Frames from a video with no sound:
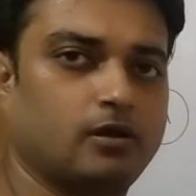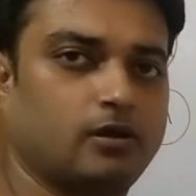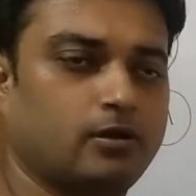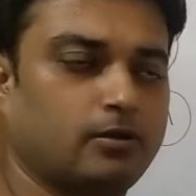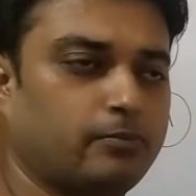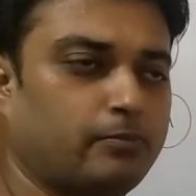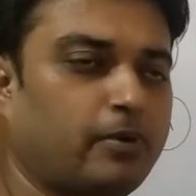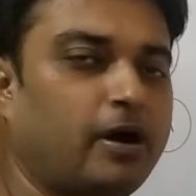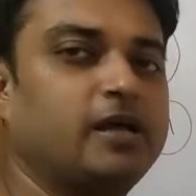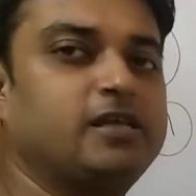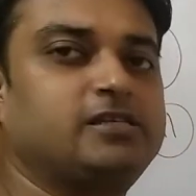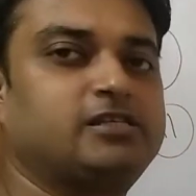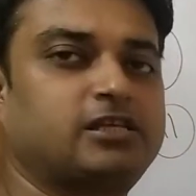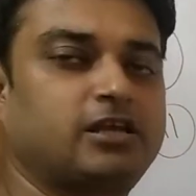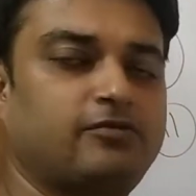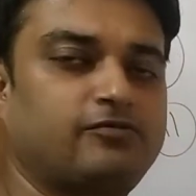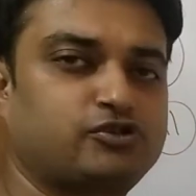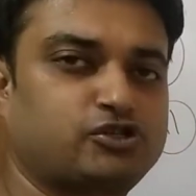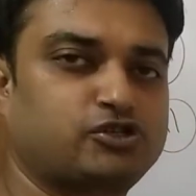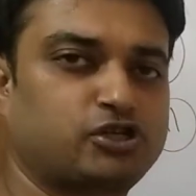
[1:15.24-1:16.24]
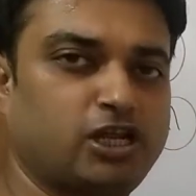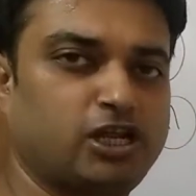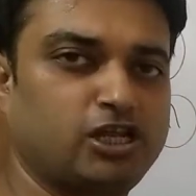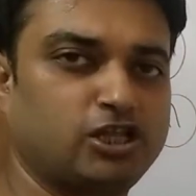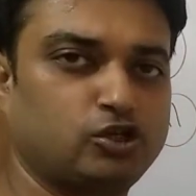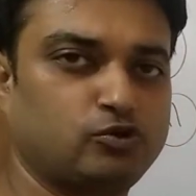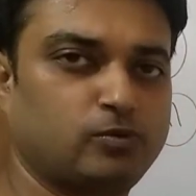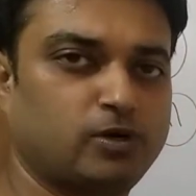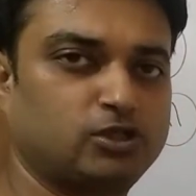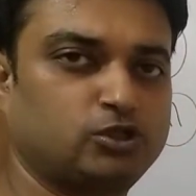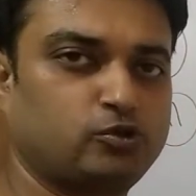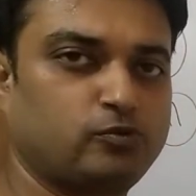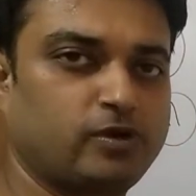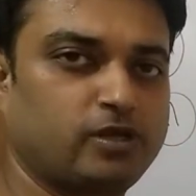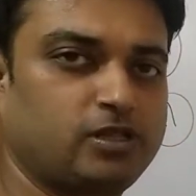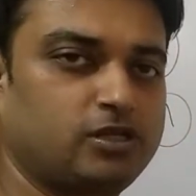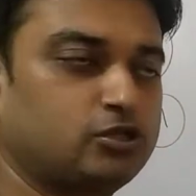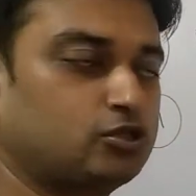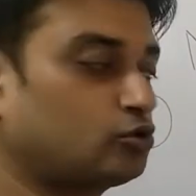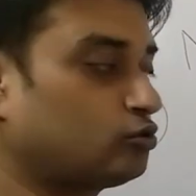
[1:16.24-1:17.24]
myself Shailendra Kumar
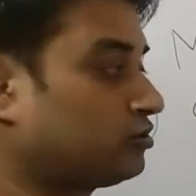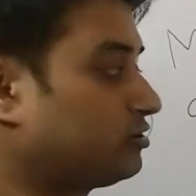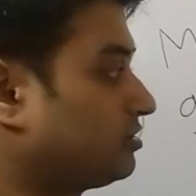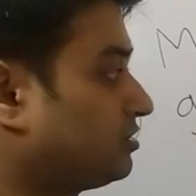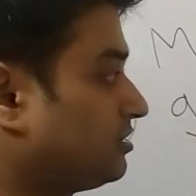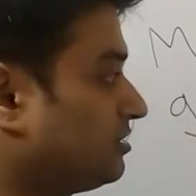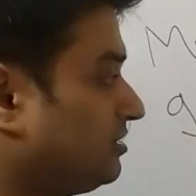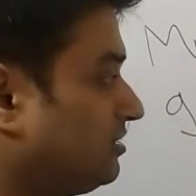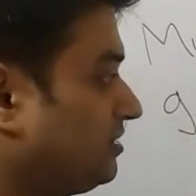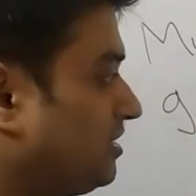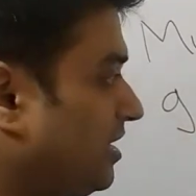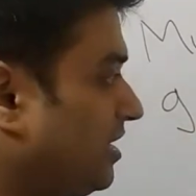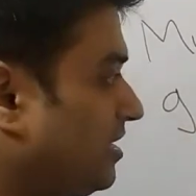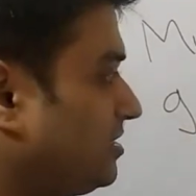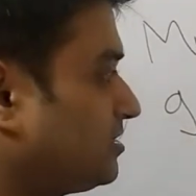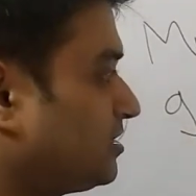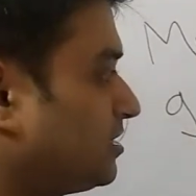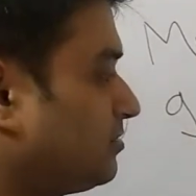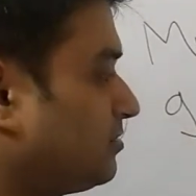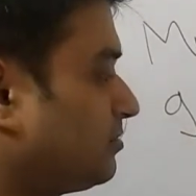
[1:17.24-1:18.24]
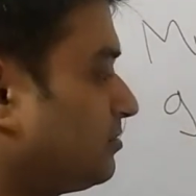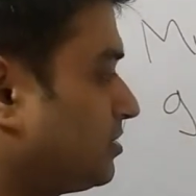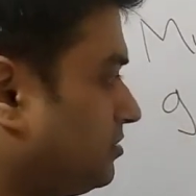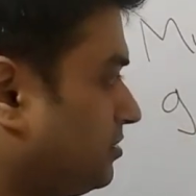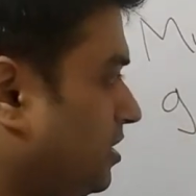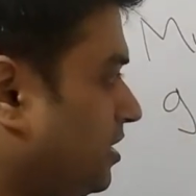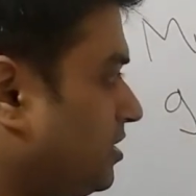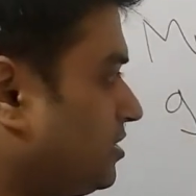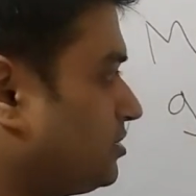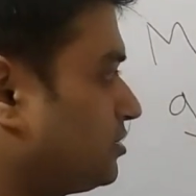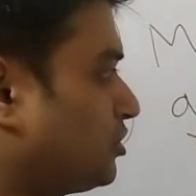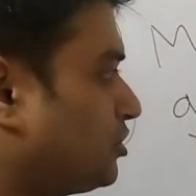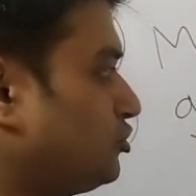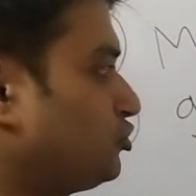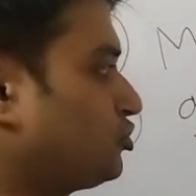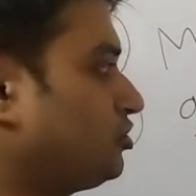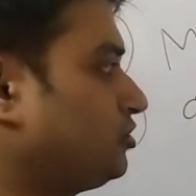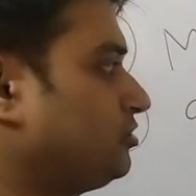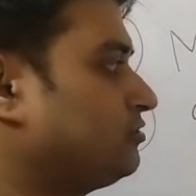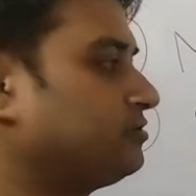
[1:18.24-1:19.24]
Dwivedi, so that is
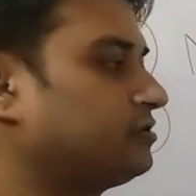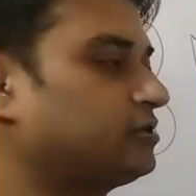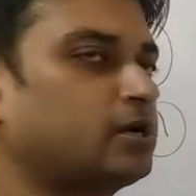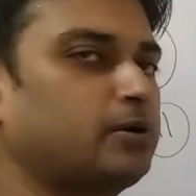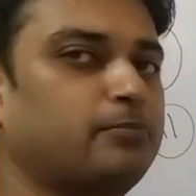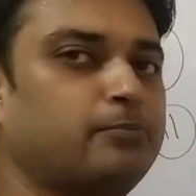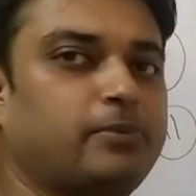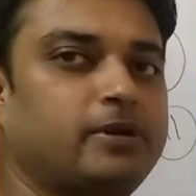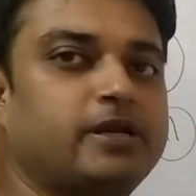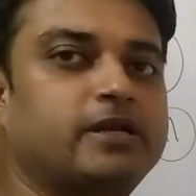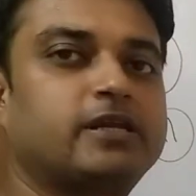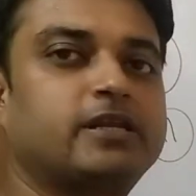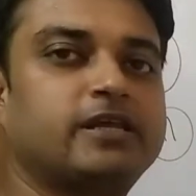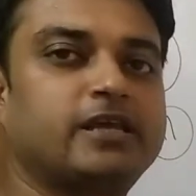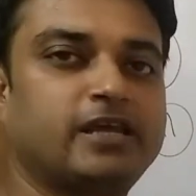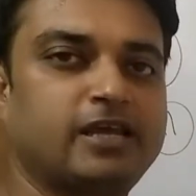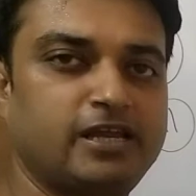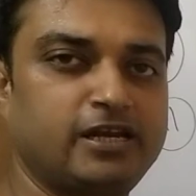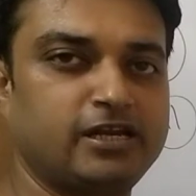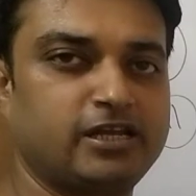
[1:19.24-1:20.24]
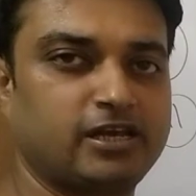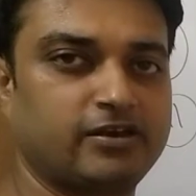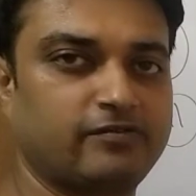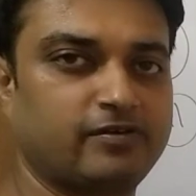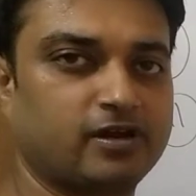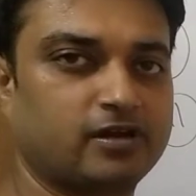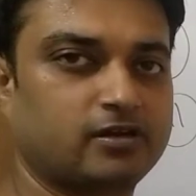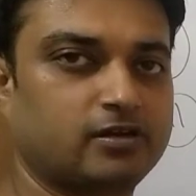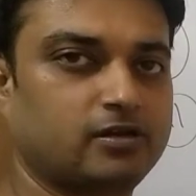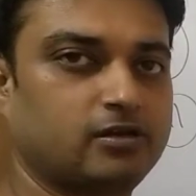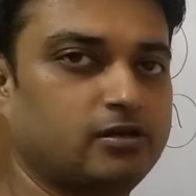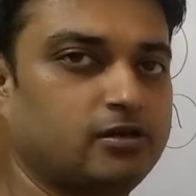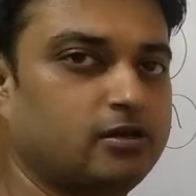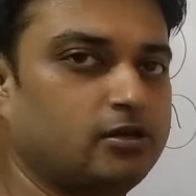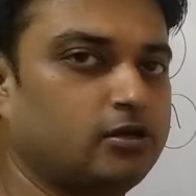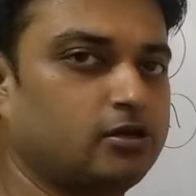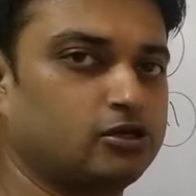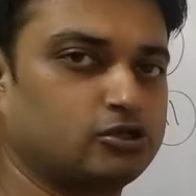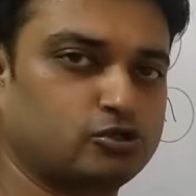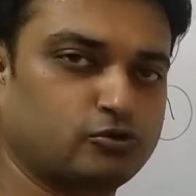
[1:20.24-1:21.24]
considered completely incorrect.
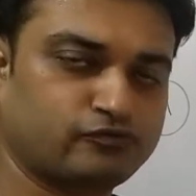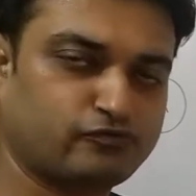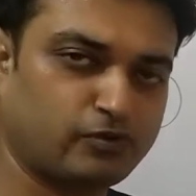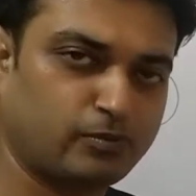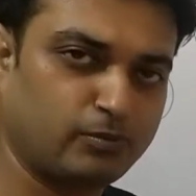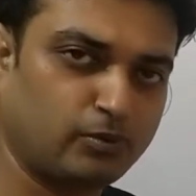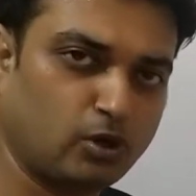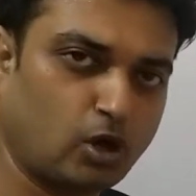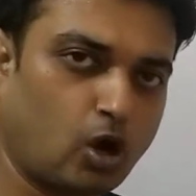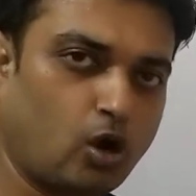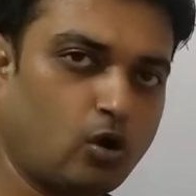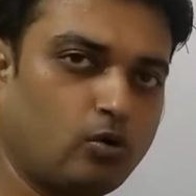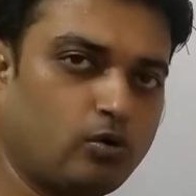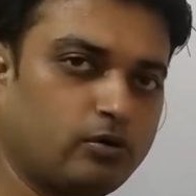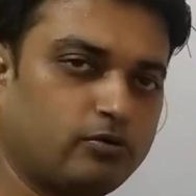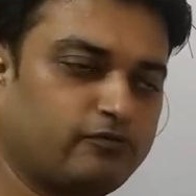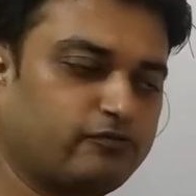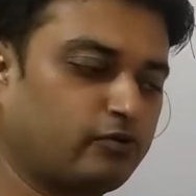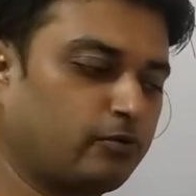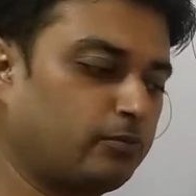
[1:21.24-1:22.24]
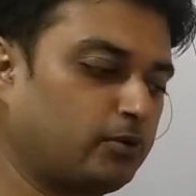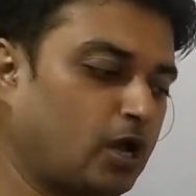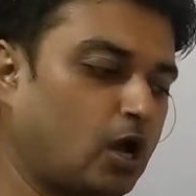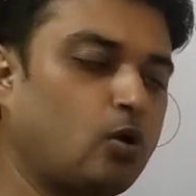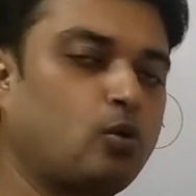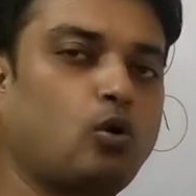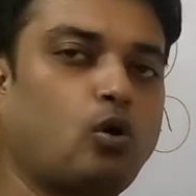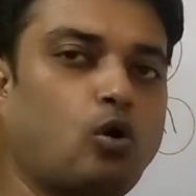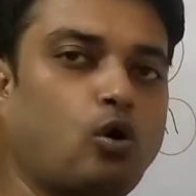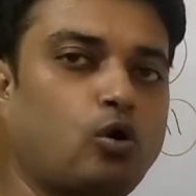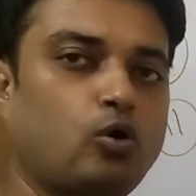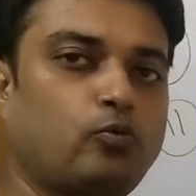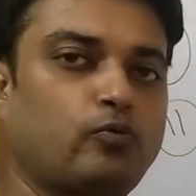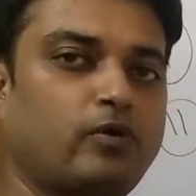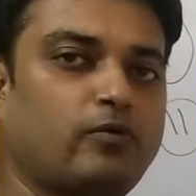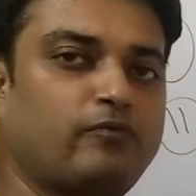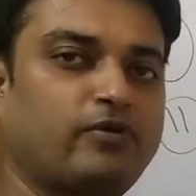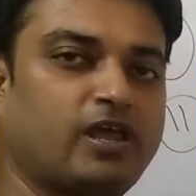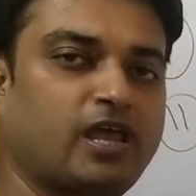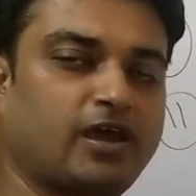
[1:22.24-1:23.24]
So from now on, when
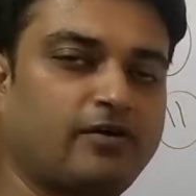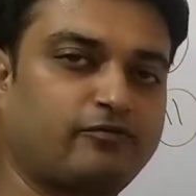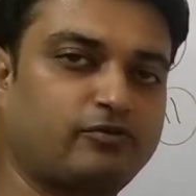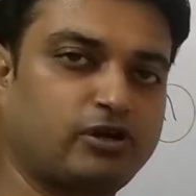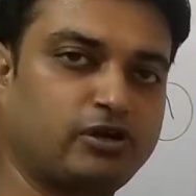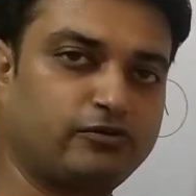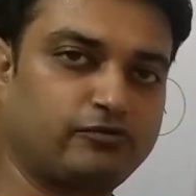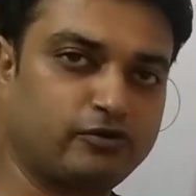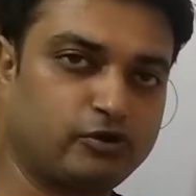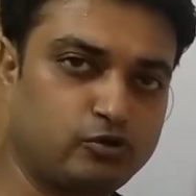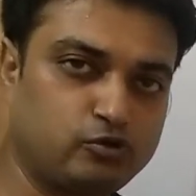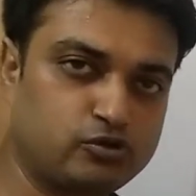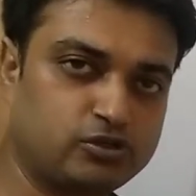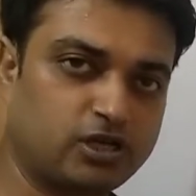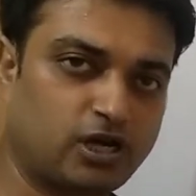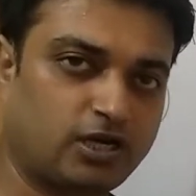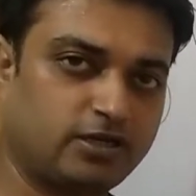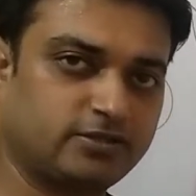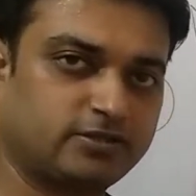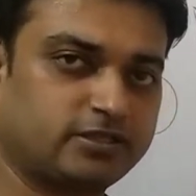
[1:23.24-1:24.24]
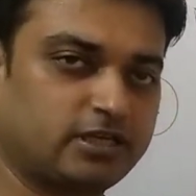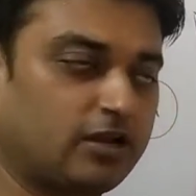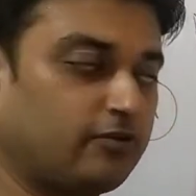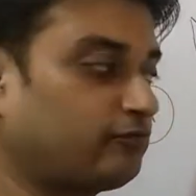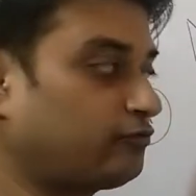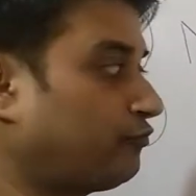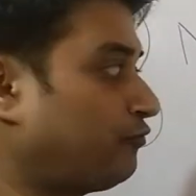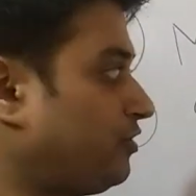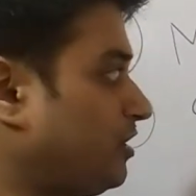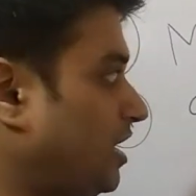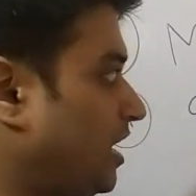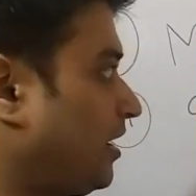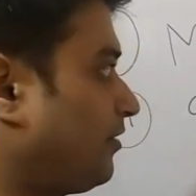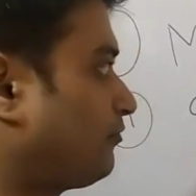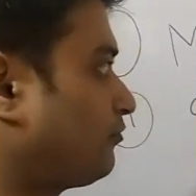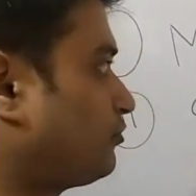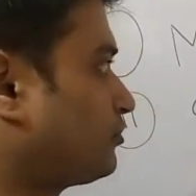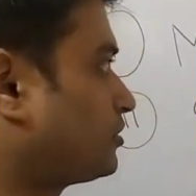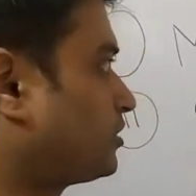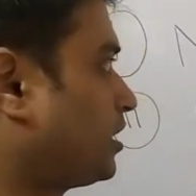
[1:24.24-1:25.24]
we have to introduce ourselves, we have
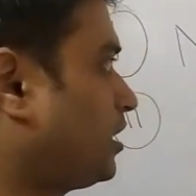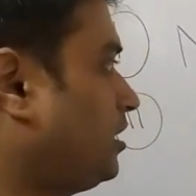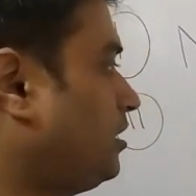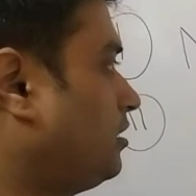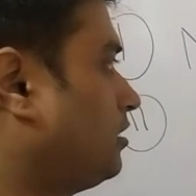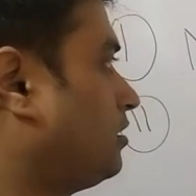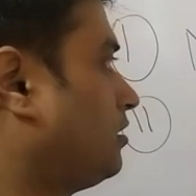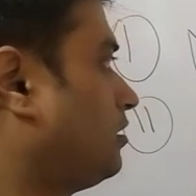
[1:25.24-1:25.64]
to say